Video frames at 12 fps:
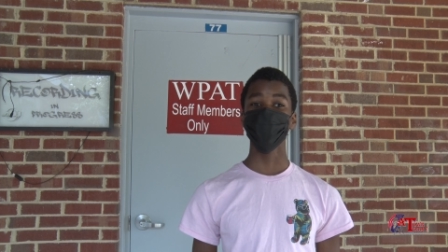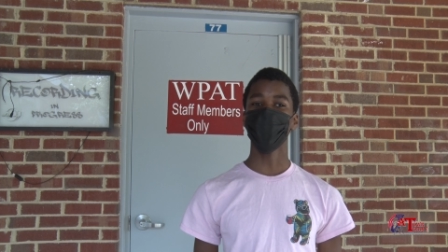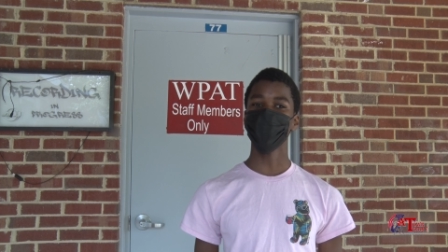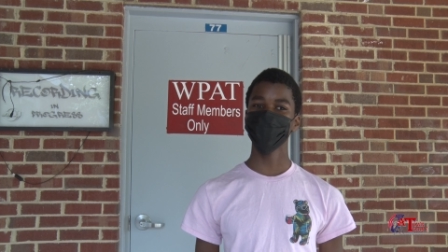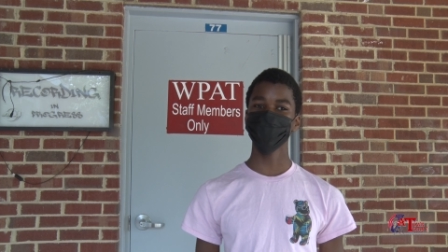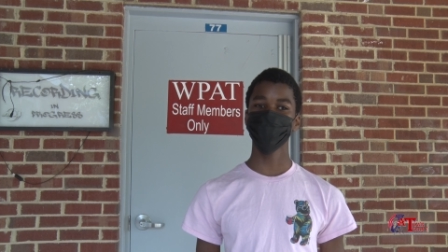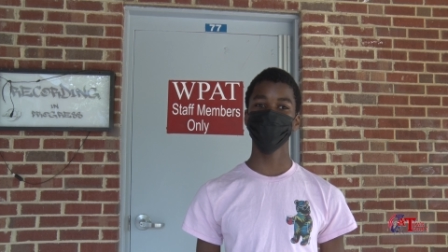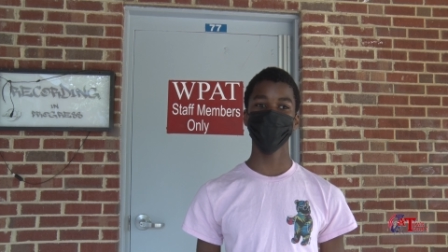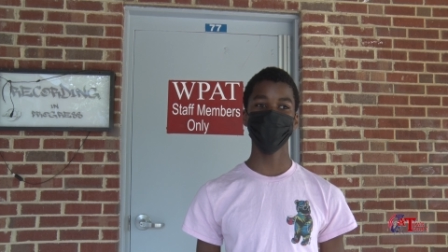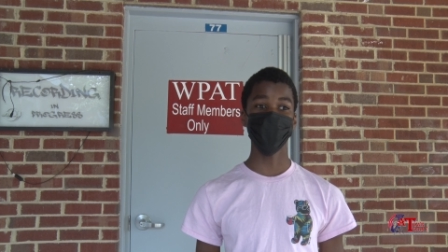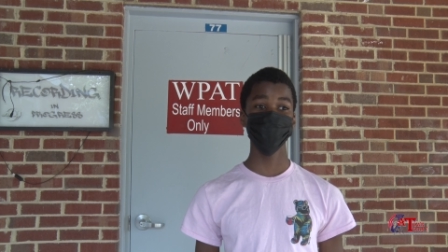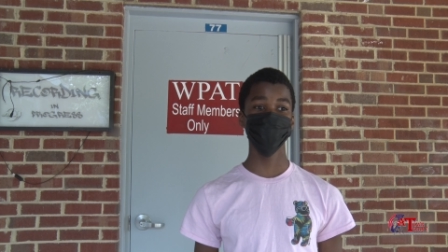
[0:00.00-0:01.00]
Auditions for
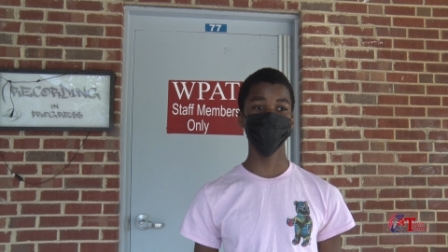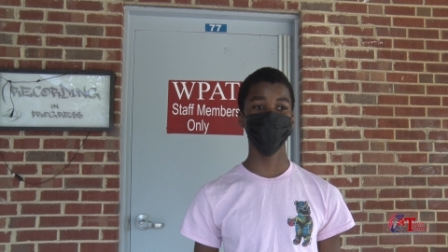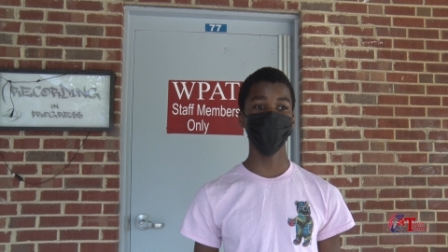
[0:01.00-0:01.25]
next year's